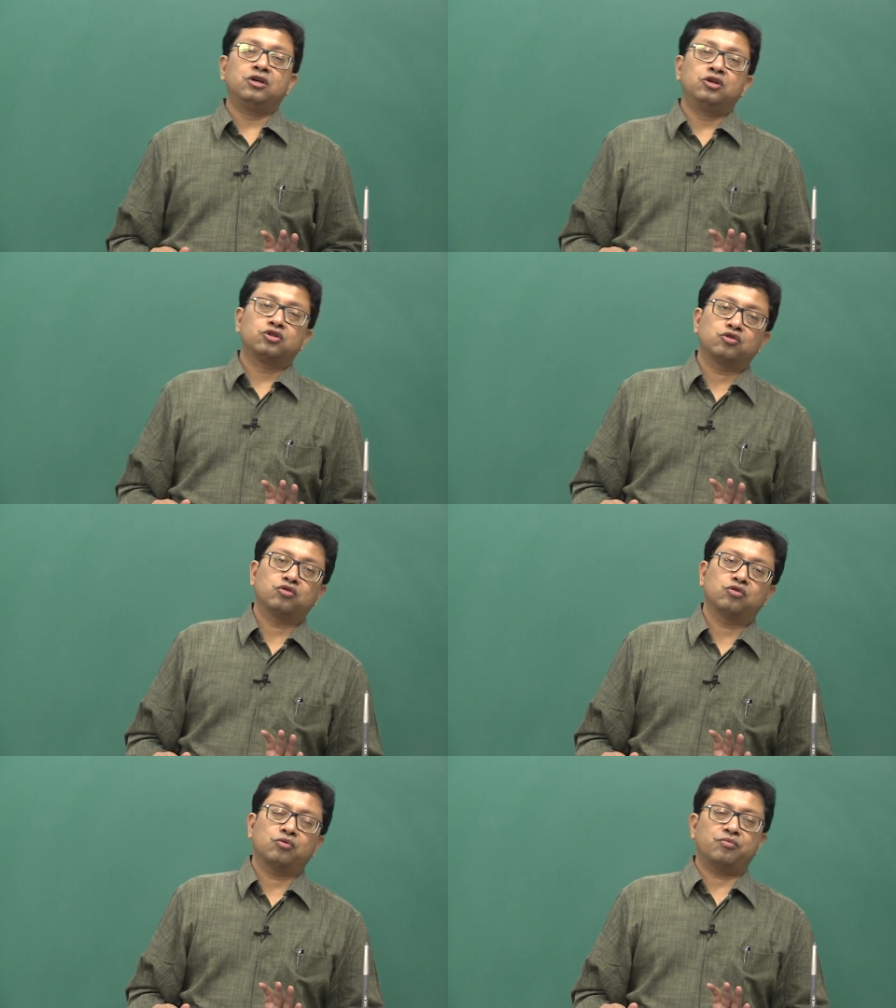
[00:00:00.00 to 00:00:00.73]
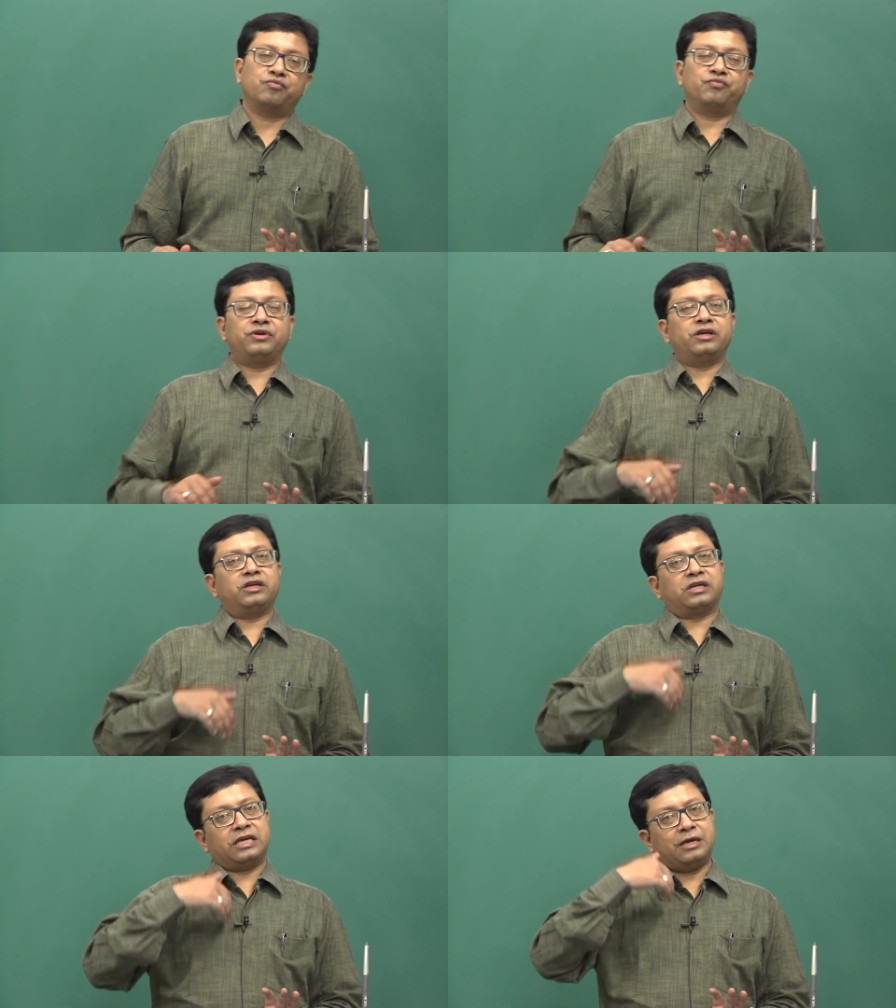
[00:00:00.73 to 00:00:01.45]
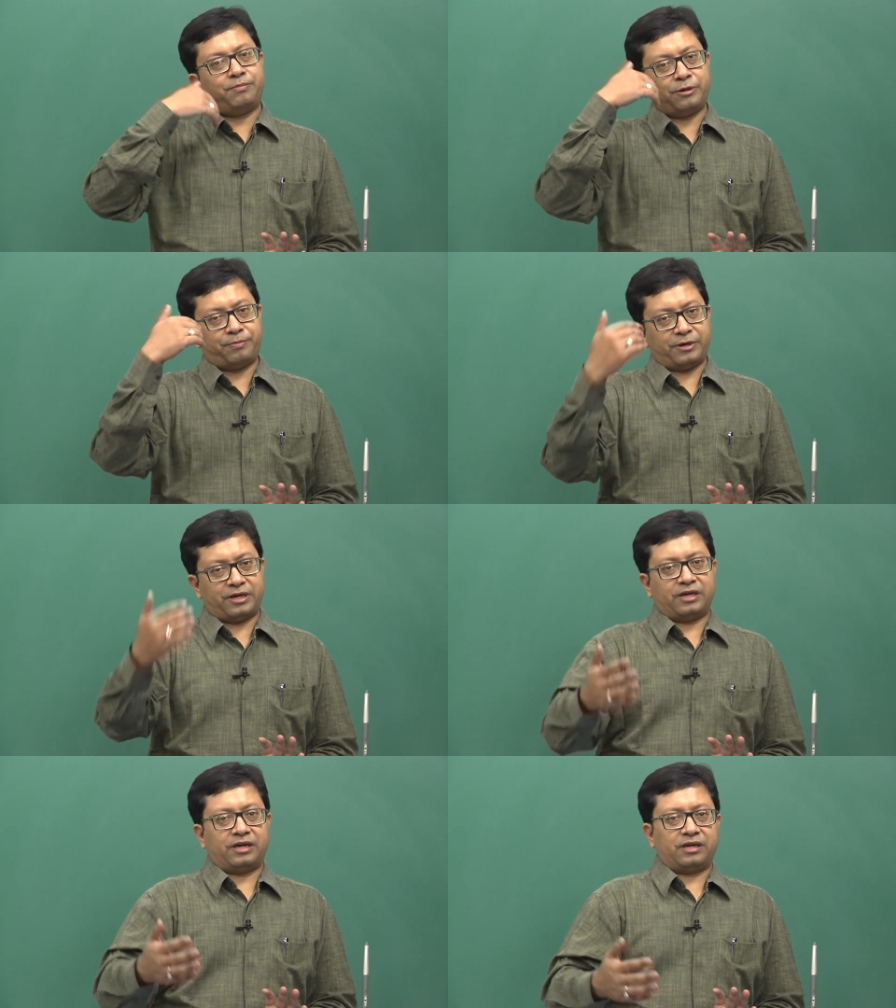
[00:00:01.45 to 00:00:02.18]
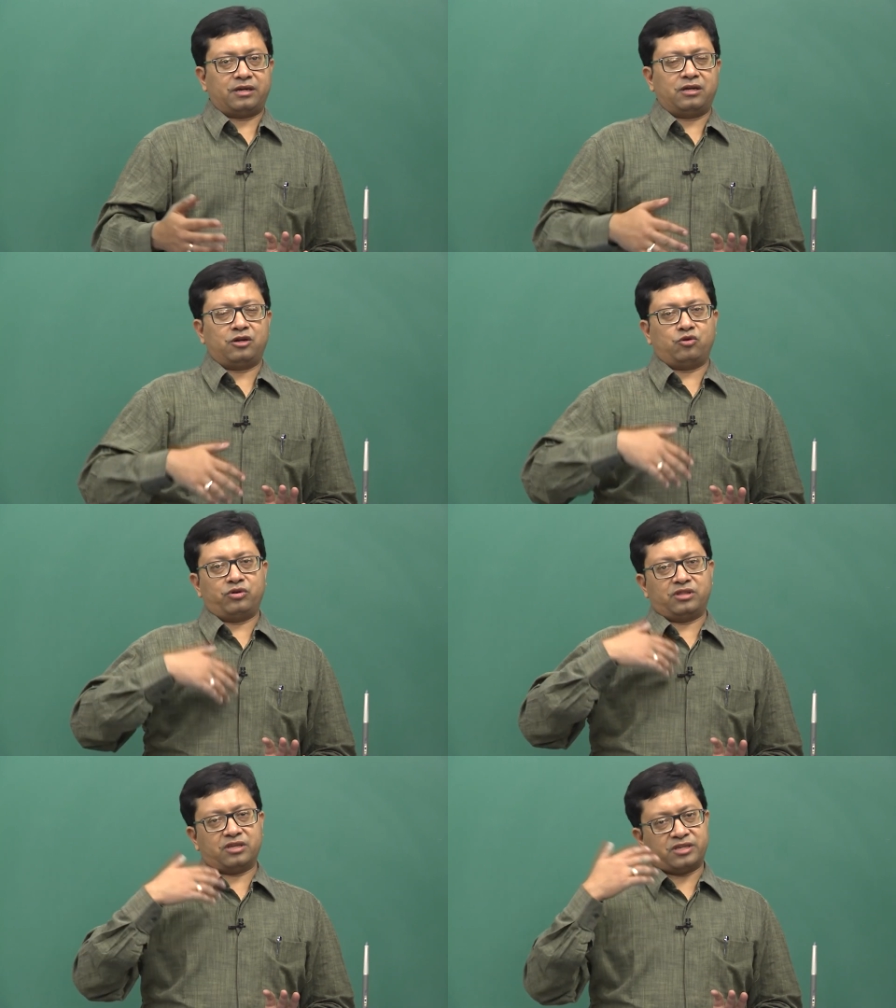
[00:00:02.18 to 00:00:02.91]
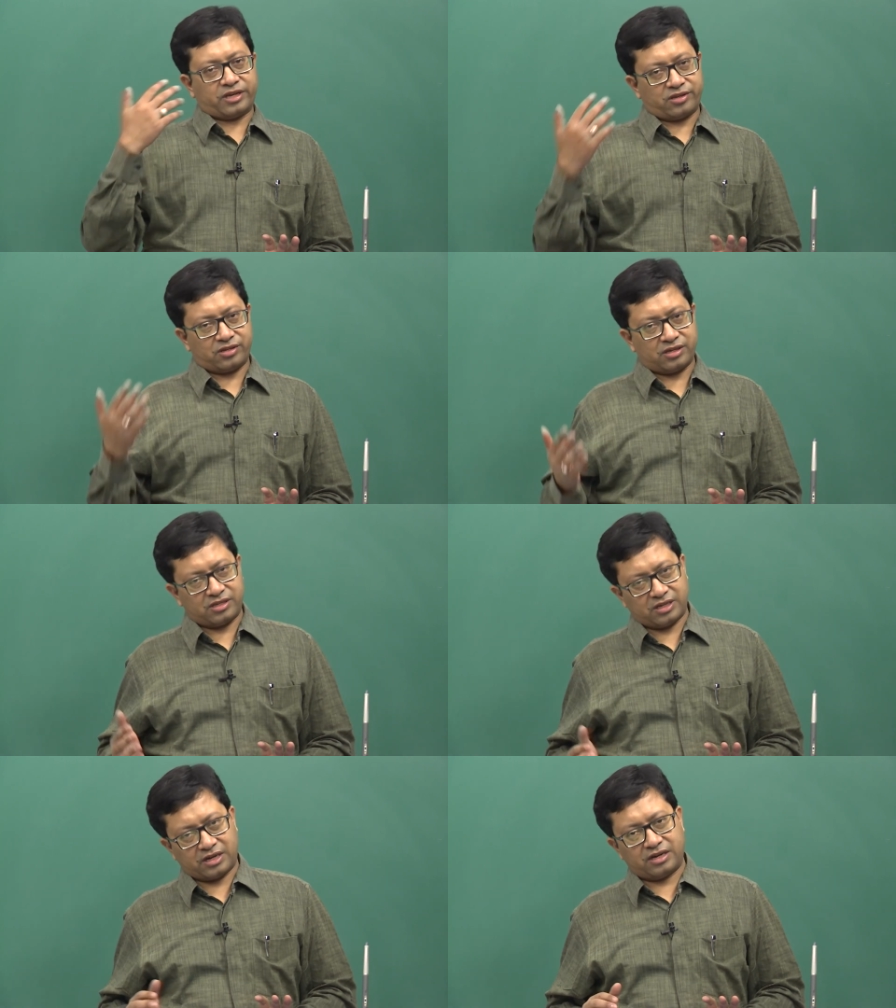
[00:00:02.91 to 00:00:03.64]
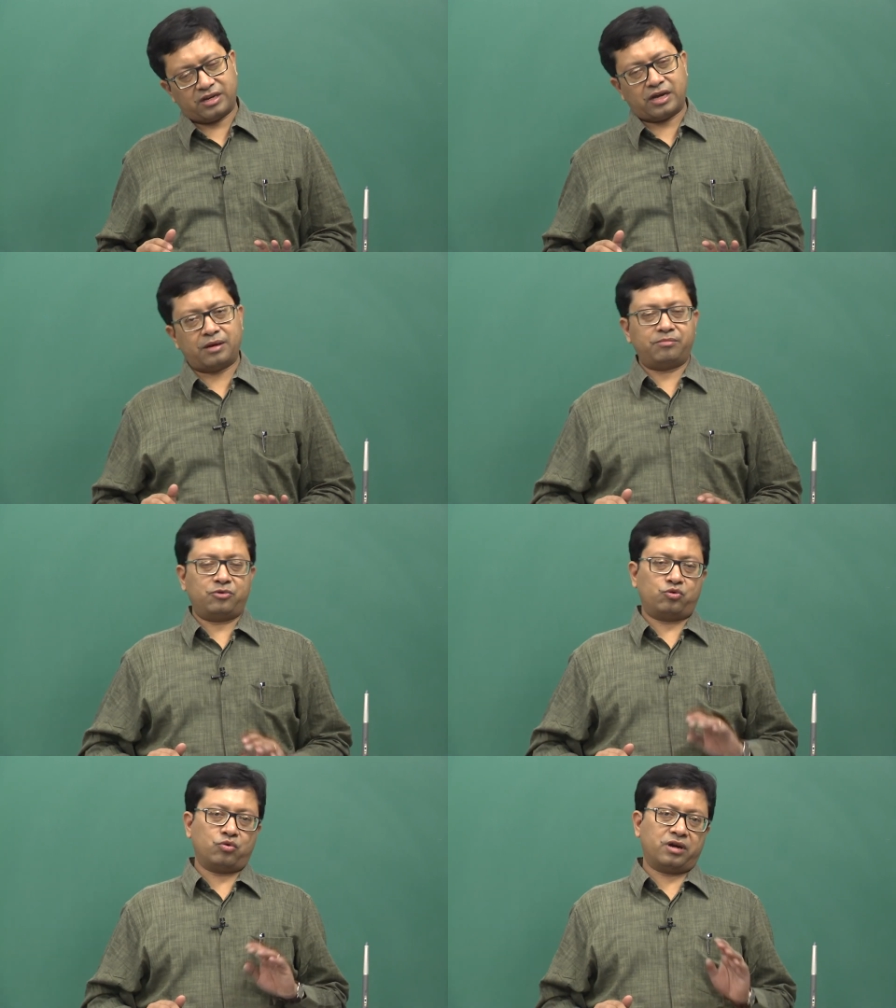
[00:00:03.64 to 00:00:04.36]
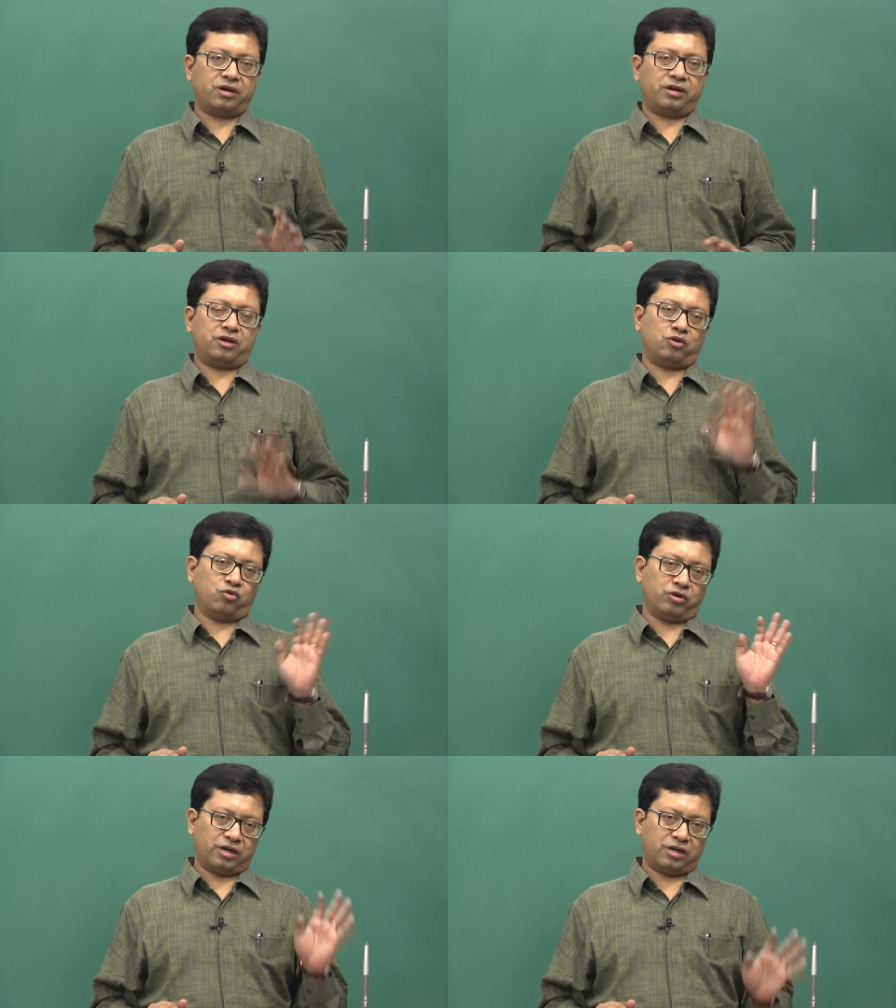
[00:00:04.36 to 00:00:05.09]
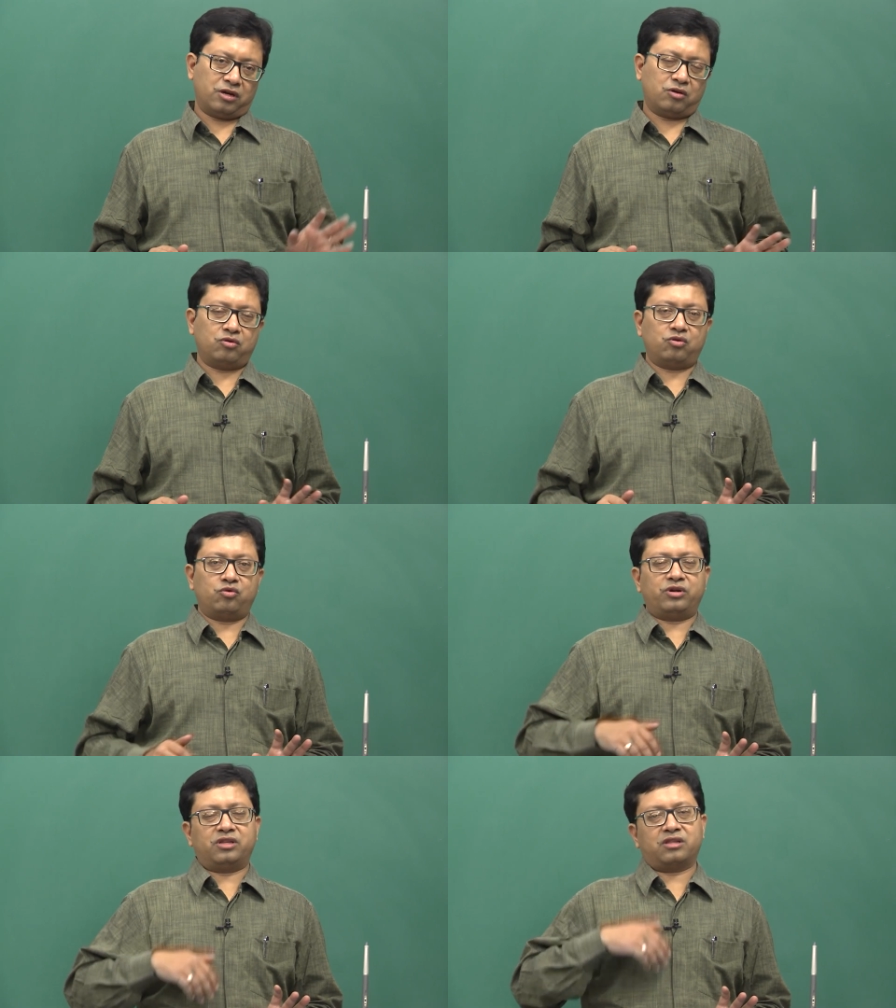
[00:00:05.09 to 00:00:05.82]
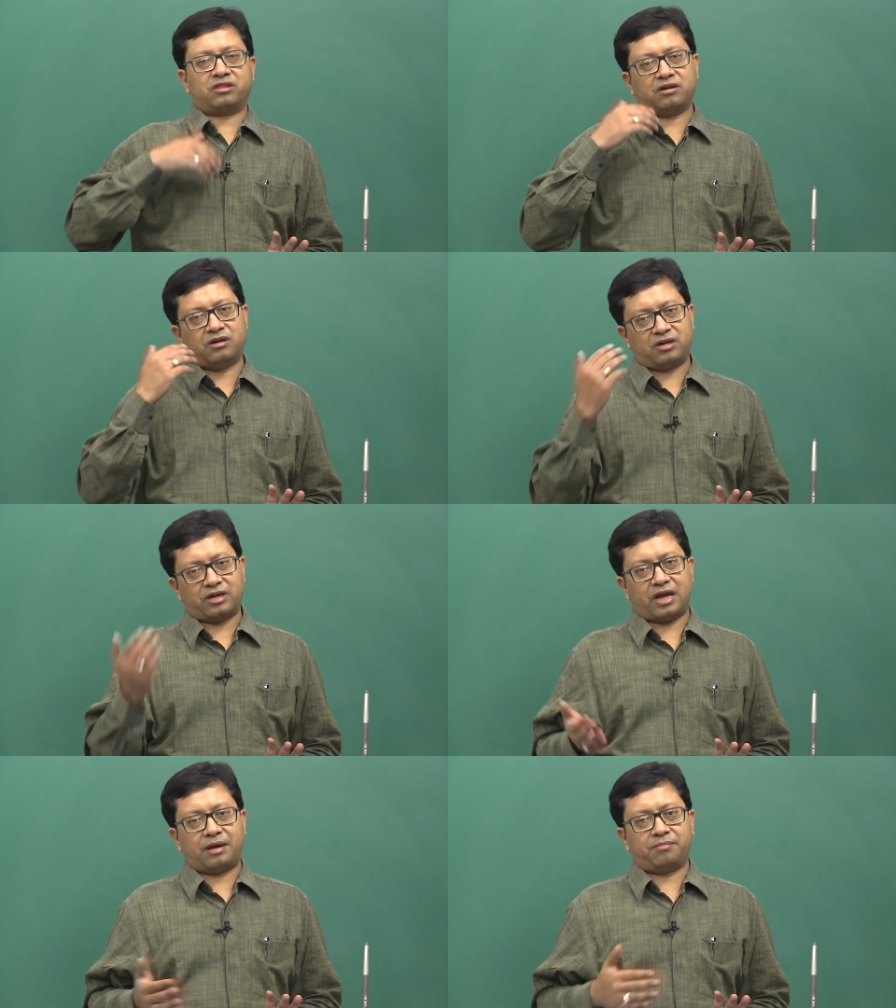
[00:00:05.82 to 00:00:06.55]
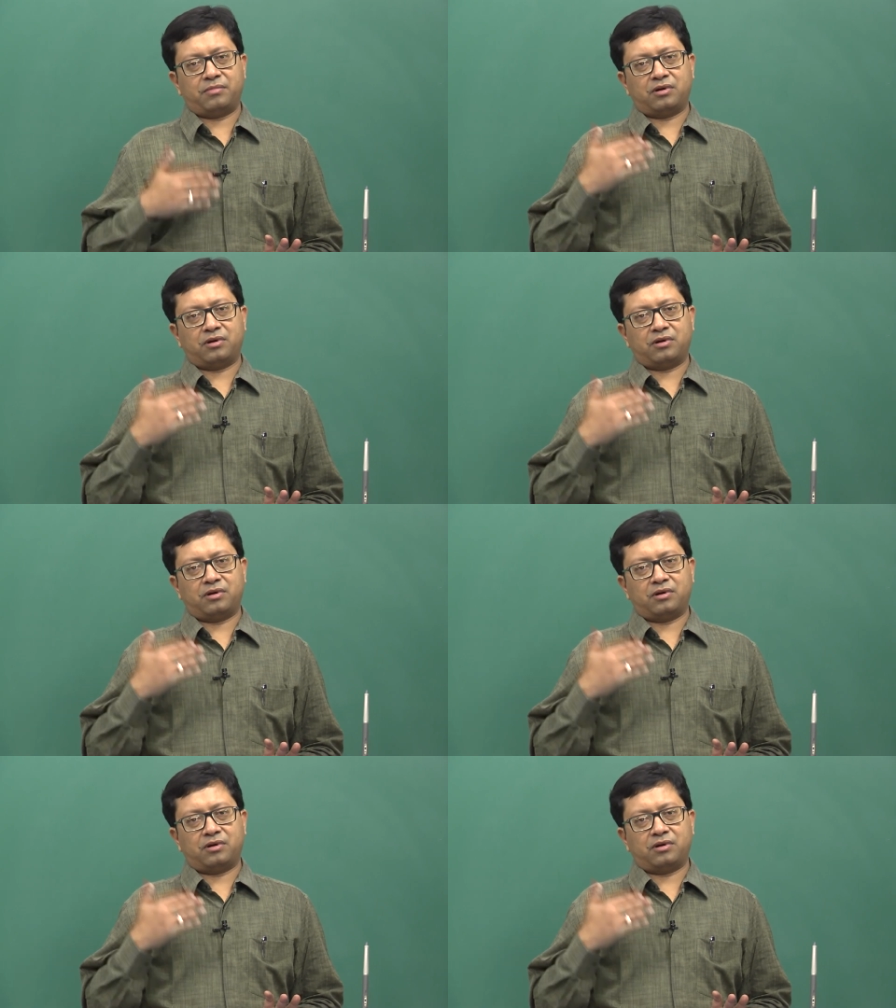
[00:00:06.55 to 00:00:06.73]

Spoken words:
So, we keep repeating it, do it the second time 200, note it down, do it the third time